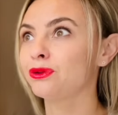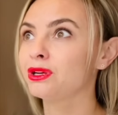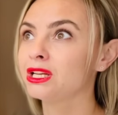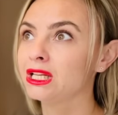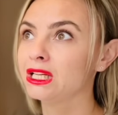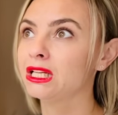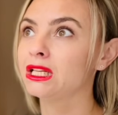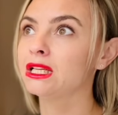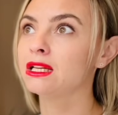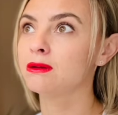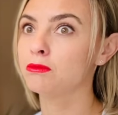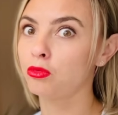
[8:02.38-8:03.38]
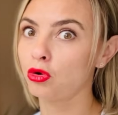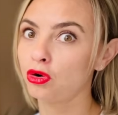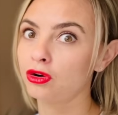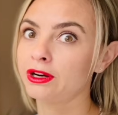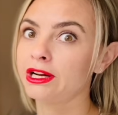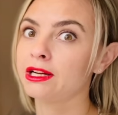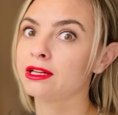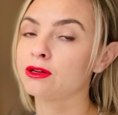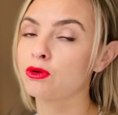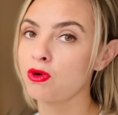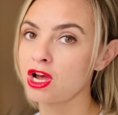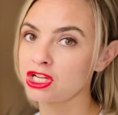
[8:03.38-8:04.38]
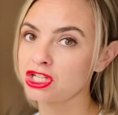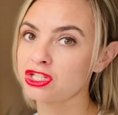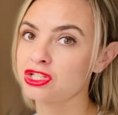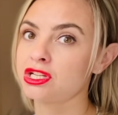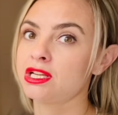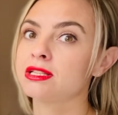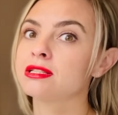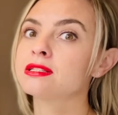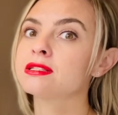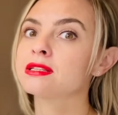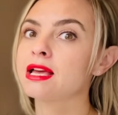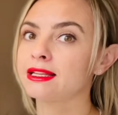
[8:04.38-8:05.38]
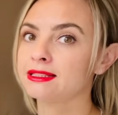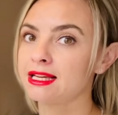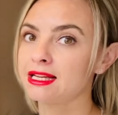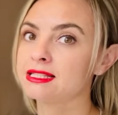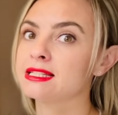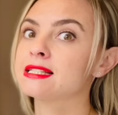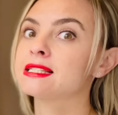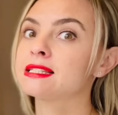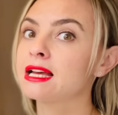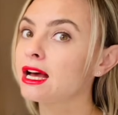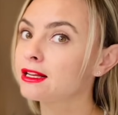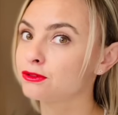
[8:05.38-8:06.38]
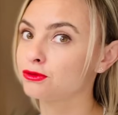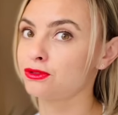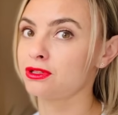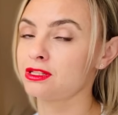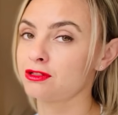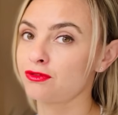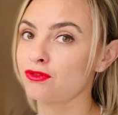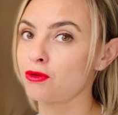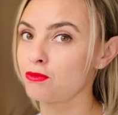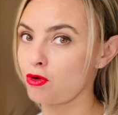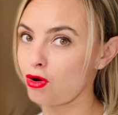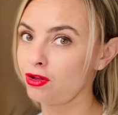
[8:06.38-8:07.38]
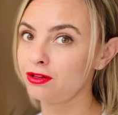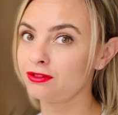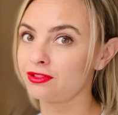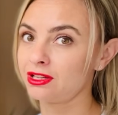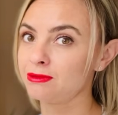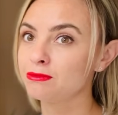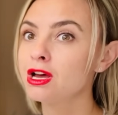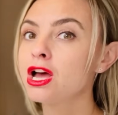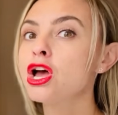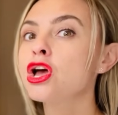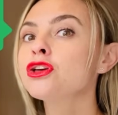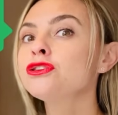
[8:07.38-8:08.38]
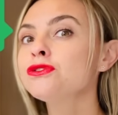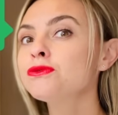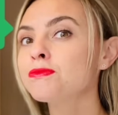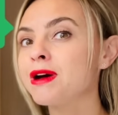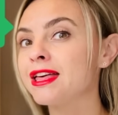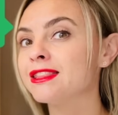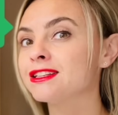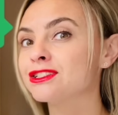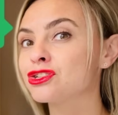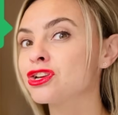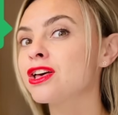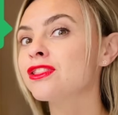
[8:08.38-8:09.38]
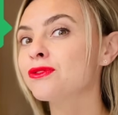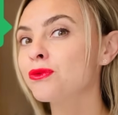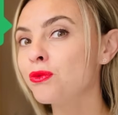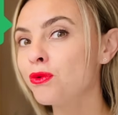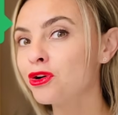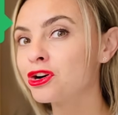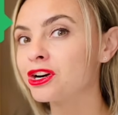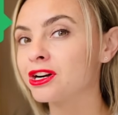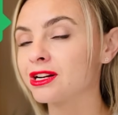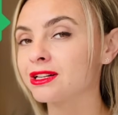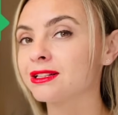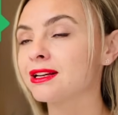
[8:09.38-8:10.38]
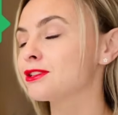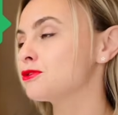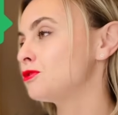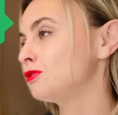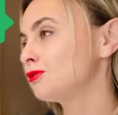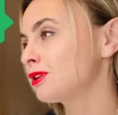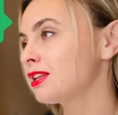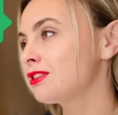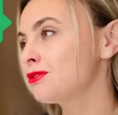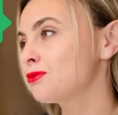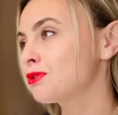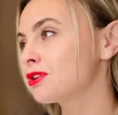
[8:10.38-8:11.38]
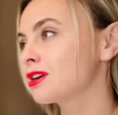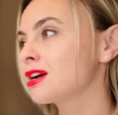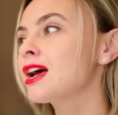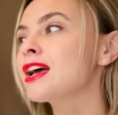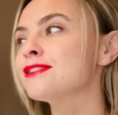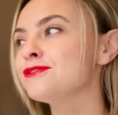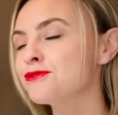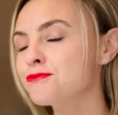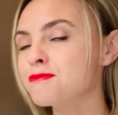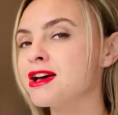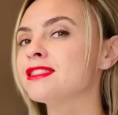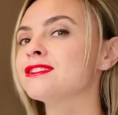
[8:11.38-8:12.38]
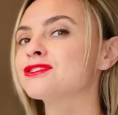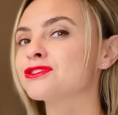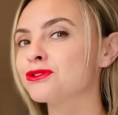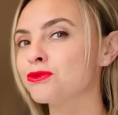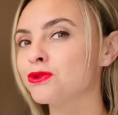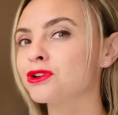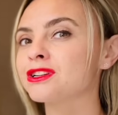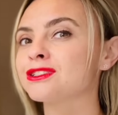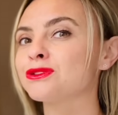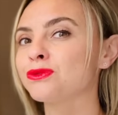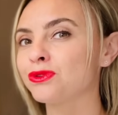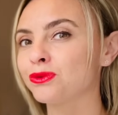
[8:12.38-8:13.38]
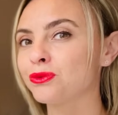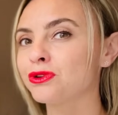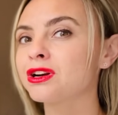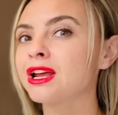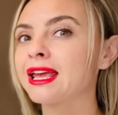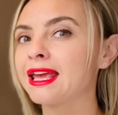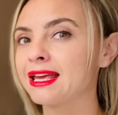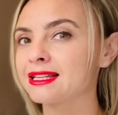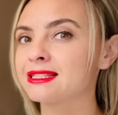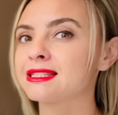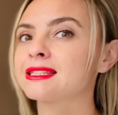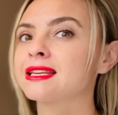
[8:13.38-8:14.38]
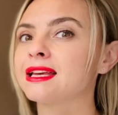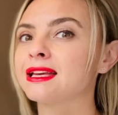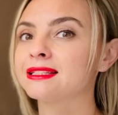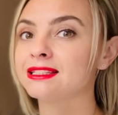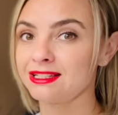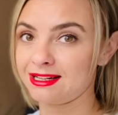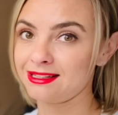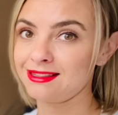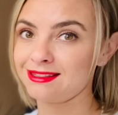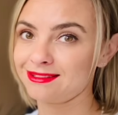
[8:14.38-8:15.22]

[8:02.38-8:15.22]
three boring questions and getting statuses from all of them, you manage the work. You look at the work, you manage the work, so the work gets done.